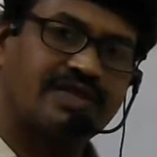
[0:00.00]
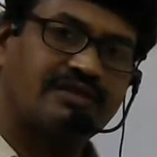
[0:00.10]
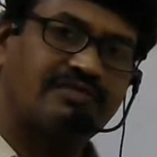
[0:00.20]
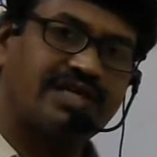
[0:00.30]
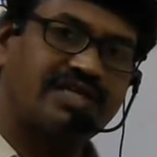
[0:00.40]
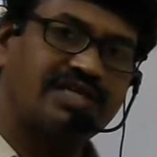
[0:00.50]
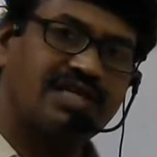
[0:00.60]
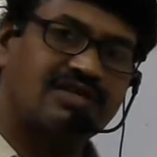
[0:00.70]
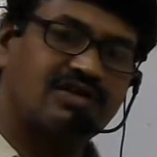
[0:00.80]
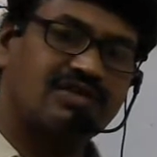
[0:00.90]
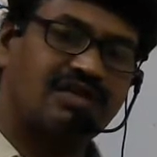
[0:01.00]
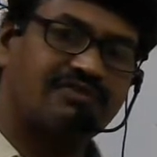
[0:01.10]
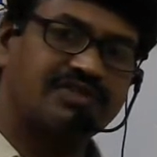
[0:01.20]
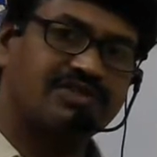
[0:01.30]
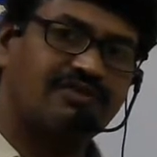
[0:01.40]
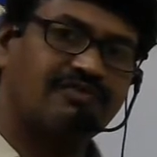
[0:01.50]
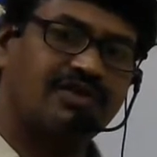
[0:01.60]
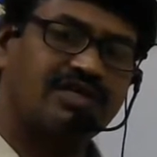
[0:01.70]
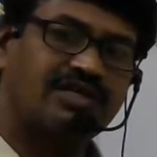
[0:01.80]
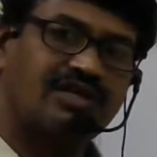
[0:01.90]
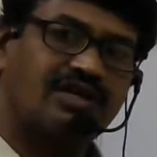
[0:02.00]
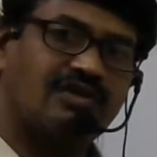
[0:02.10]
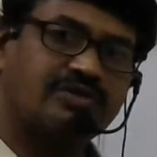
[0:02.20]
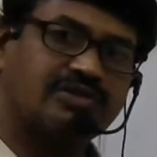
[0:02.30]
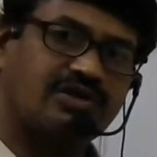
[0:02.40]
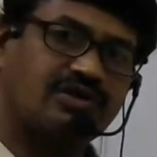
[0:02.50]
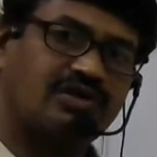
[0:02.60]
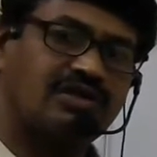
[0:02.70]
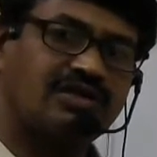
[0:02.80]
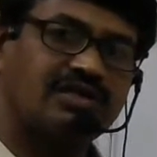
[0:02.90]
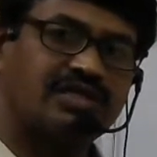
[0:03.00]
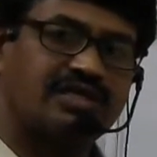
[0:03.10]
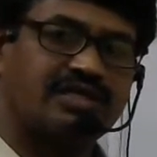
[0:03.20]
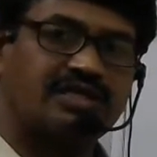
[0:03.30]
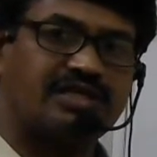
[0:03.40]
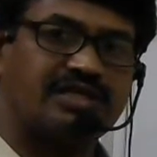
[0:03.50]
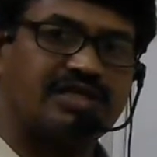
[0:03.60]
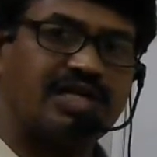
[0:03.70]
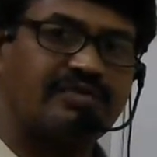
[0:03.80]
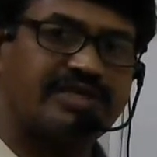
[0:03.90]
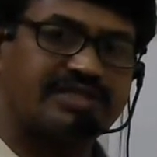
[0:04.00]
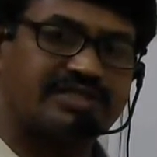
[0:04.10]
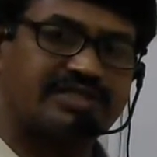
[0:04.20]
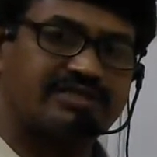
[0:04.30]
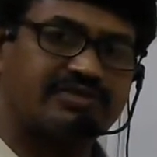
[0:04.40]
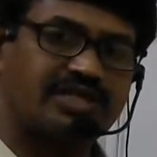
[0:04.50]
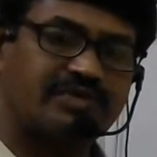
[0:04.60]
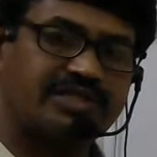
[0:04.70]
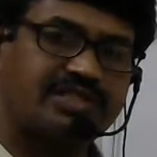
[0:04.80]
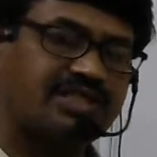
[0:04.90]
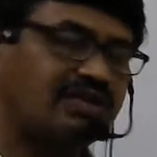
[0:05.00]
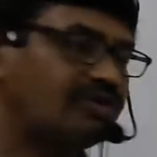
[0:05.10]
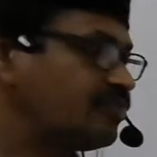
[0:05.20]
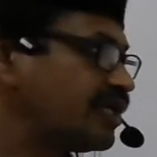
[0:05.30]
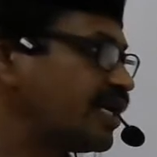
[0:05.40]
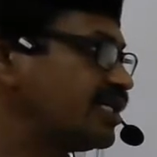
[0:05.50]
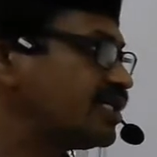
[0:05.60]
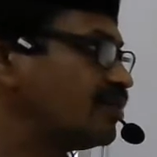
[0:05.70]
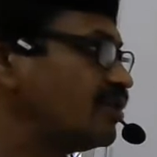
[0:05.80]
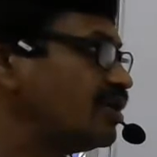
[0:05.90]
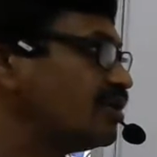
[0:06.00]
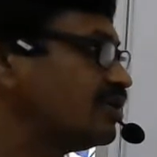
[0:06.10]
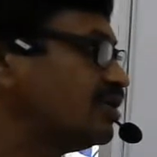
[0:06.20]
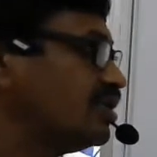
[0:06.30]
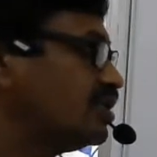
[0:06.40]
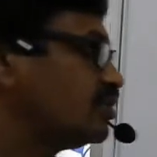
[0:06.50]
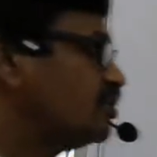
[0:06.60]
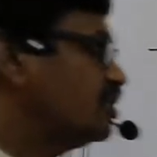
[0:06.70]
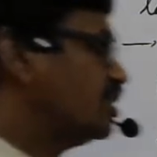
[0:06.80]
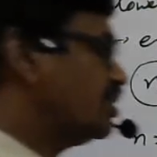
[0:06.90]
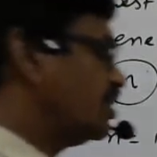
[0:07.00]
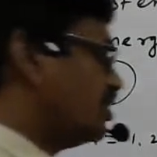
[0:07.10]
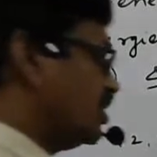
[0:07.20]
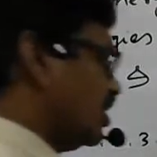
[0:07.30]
for writing electron configuration of almost all elements which are present in our periodic table. So here